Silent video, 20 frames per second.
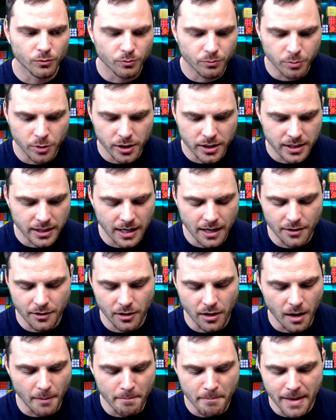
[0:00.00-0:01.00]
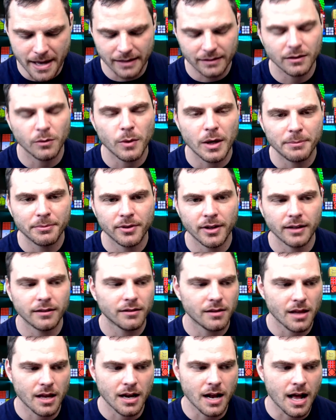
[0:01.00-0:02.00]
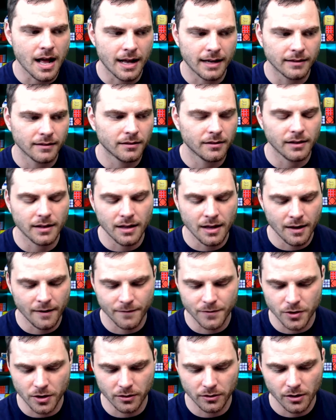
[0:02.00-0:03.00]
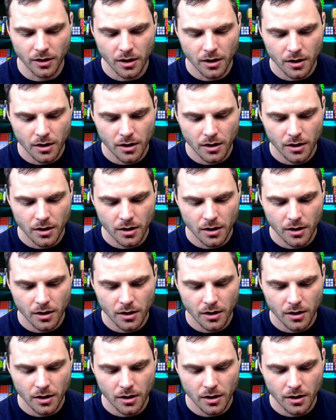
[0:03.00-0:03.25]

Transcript: put together amazing websites that honestly have just